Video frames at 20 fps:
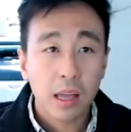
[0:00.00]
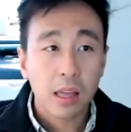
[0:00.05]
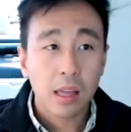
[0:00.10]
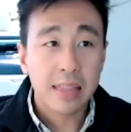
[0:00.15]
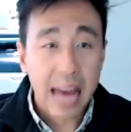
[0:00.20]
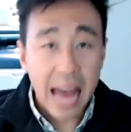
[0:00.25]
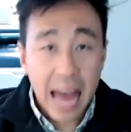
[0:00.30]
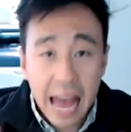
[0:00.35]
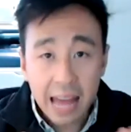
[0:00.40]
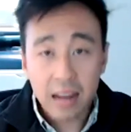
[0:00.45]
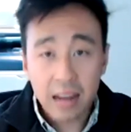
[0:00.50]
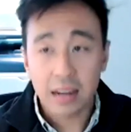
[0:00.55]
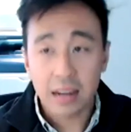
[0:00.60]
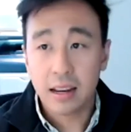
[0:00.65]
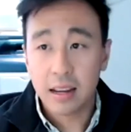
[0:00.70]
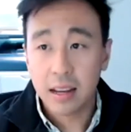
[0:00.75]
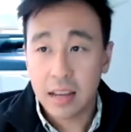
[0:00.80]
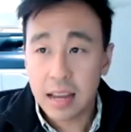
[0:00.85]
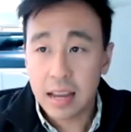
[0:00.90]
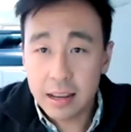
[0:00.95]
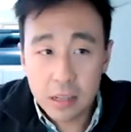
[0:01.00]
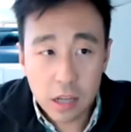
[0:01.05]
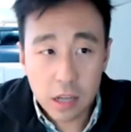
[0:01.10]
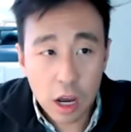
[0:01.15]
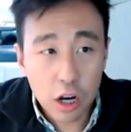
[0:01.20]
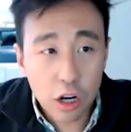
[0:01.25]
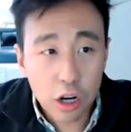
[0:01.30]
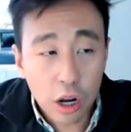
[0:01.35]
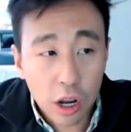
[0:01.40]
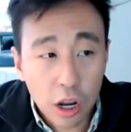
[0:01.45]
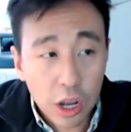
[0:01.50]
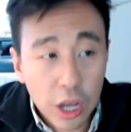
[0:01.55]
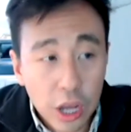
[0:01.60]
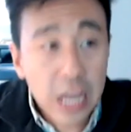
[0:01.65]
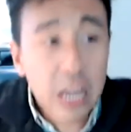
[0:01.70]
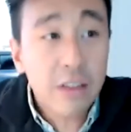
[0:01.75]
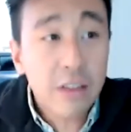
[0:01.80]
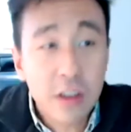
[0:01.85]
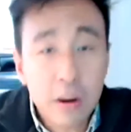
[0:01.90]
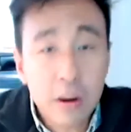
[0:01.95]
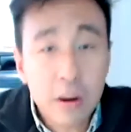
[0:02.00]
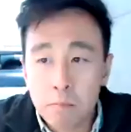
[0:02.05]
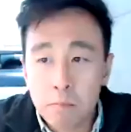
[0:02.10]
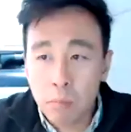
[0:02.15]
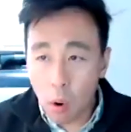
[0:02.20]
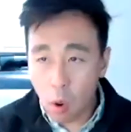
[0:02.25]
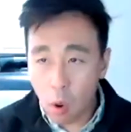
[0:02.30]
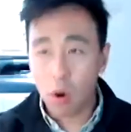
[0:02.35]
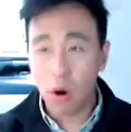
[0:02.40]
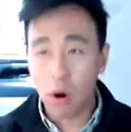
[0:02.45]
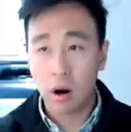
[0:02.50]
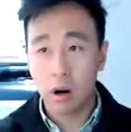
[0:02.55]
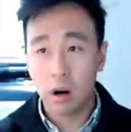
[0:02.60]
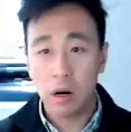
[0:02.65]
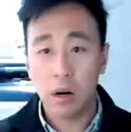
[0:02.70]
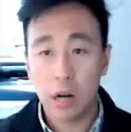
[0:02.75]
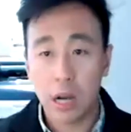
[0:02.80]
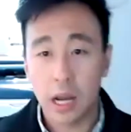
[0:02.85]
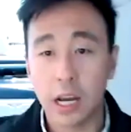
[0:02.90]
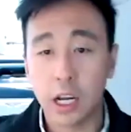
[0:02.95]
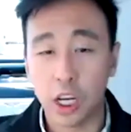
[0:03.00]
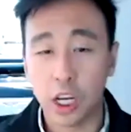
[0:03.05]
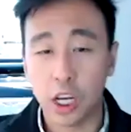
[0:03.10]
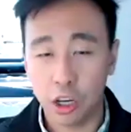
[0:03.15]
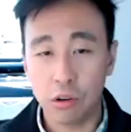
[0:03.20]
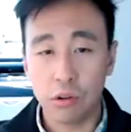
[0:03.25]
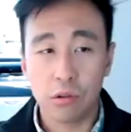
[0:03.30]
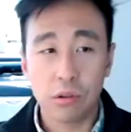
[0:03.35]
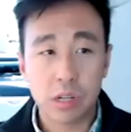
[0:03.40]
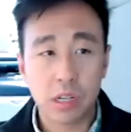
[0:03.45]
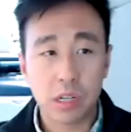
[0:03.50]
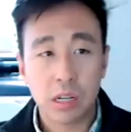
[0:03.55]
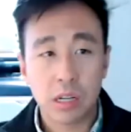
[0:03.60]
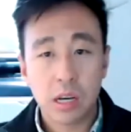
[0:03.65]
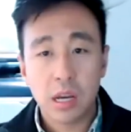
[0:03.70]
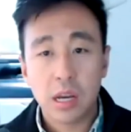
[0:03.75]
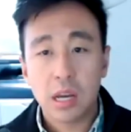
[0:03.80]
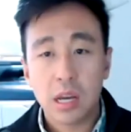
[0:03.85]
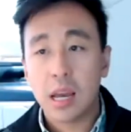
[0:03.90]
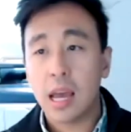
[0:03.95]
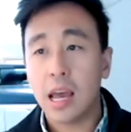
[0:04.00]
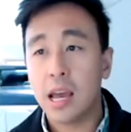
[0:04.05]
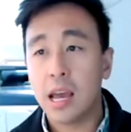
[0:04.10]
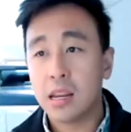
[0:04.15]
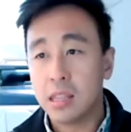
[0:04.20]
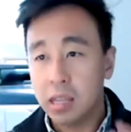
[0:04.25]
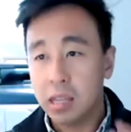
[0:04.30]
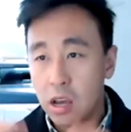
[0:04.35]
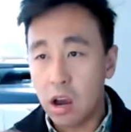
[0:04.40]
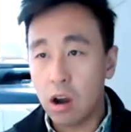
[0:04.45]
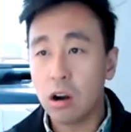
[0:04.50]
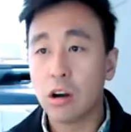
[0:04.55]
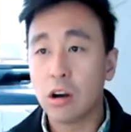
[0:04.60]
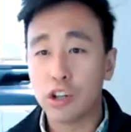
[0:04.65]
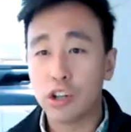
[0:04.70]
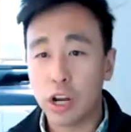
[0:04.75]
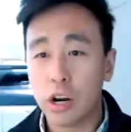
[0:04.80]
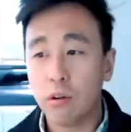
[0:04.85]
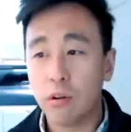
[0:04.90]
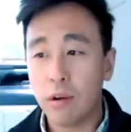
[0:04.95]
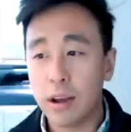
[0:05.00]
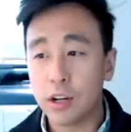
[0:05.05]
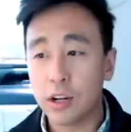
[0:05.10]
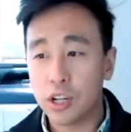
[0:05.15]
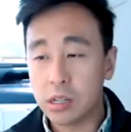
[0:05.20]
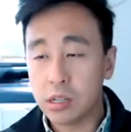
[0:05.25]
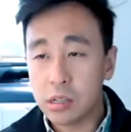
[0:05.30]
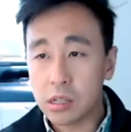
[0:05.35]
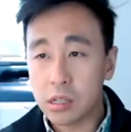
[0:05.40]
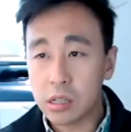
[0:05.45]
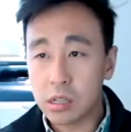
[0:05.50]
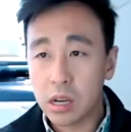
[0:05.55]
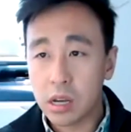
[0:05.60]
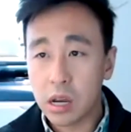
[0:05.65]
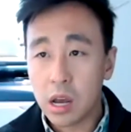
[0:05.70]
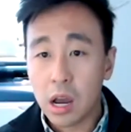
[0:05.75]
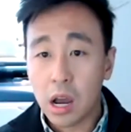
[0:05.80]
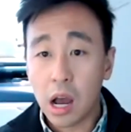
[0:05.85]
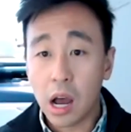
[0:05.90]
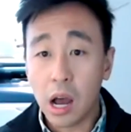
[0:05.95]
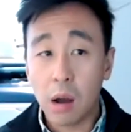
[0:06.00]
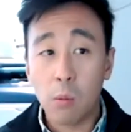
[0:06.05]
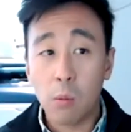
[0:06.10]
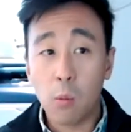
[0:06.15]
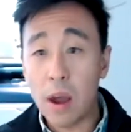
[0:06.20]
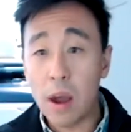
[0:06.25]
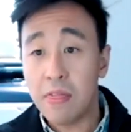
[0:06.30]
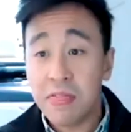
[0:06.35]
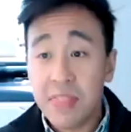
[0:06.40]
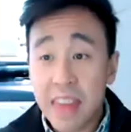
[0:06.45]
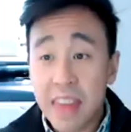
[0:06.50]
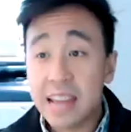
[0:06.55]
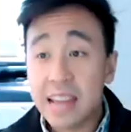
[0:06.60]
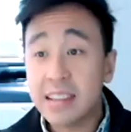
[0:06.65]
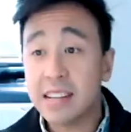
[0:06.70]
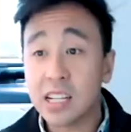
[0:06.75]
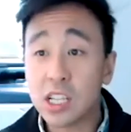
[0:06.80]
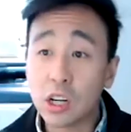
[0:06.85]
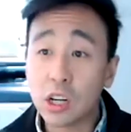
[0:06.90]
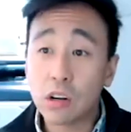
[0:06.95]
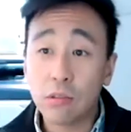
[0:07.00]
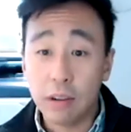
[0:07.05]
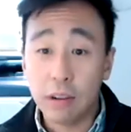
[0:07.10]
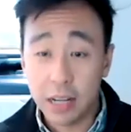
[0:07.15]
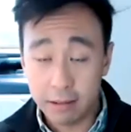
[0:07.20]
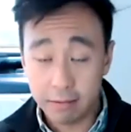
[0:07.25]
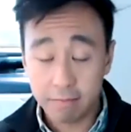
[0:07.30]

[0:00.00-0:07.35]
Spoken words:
That is even more acute in the younger generations when they disagree.